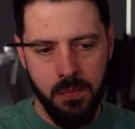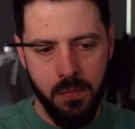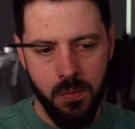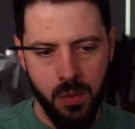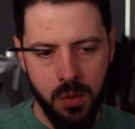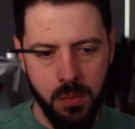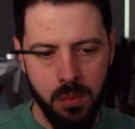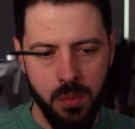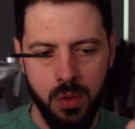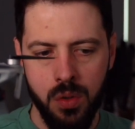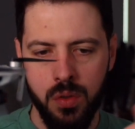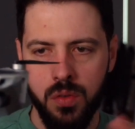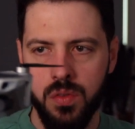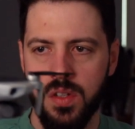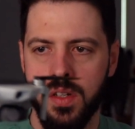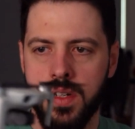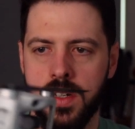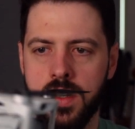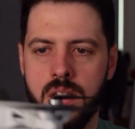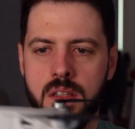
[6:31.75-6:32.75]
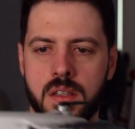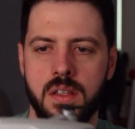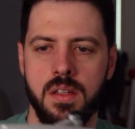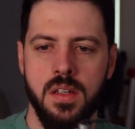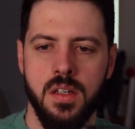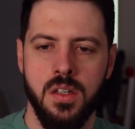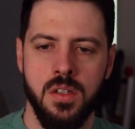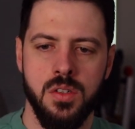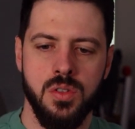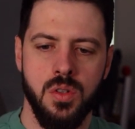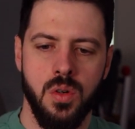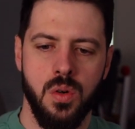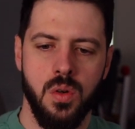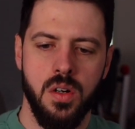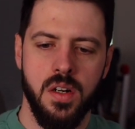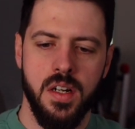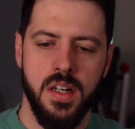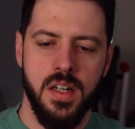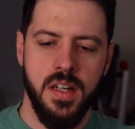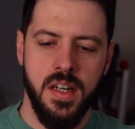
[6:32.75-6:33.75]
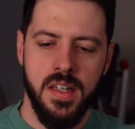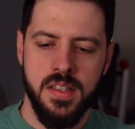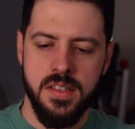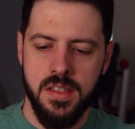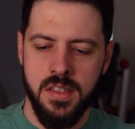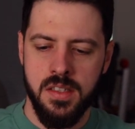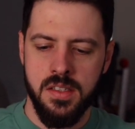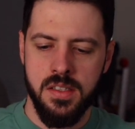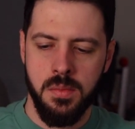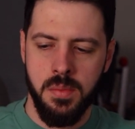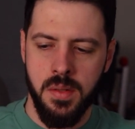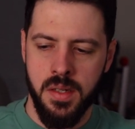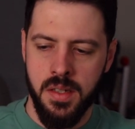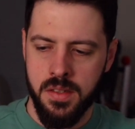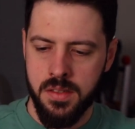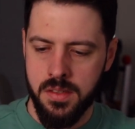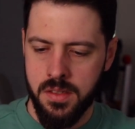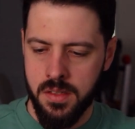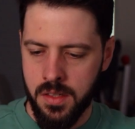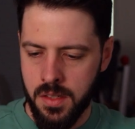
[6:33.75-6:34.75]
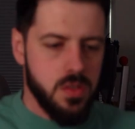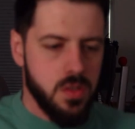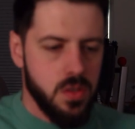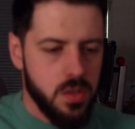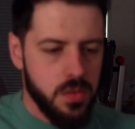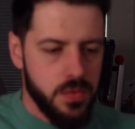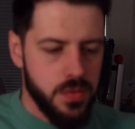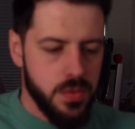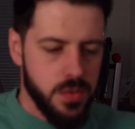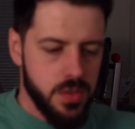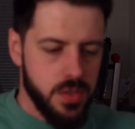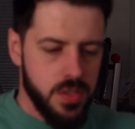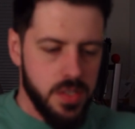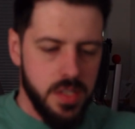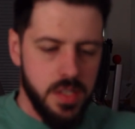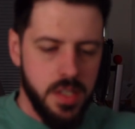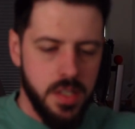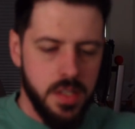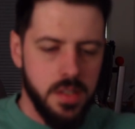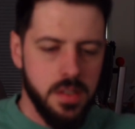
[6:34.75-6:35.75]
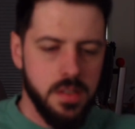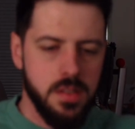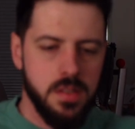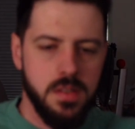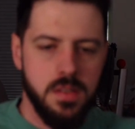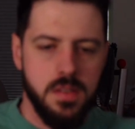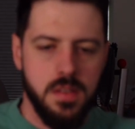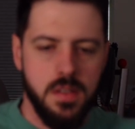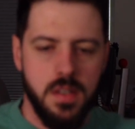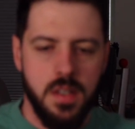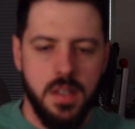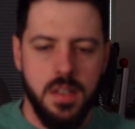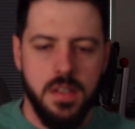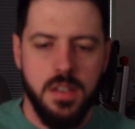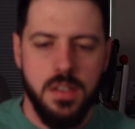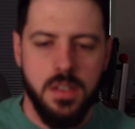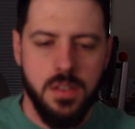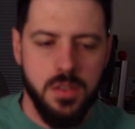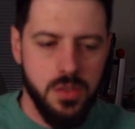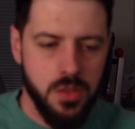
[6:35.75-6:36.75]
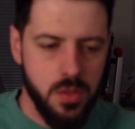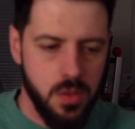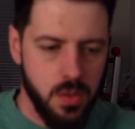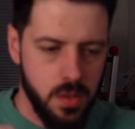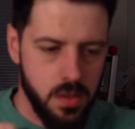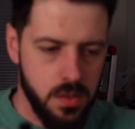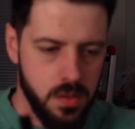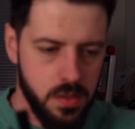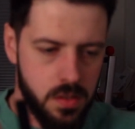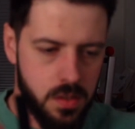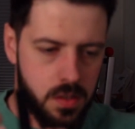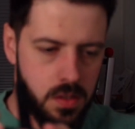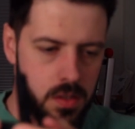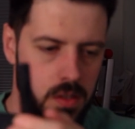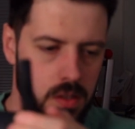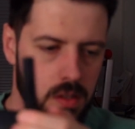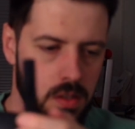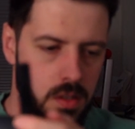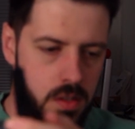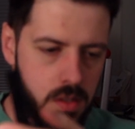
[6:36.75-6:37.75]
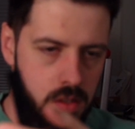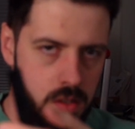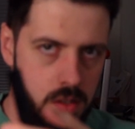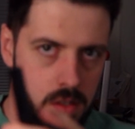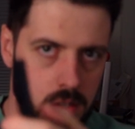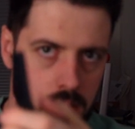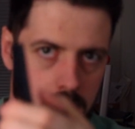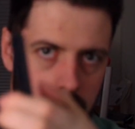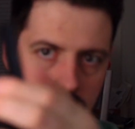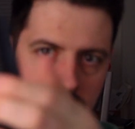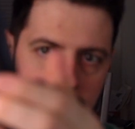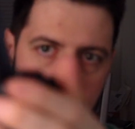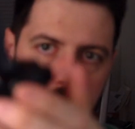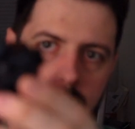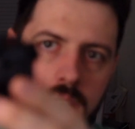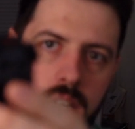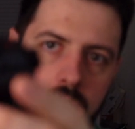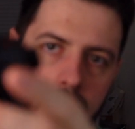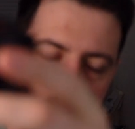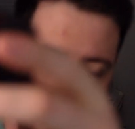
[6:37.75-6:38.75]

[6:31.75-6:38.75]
we move the controller at a nice easy pace. So if you see here on the controller, that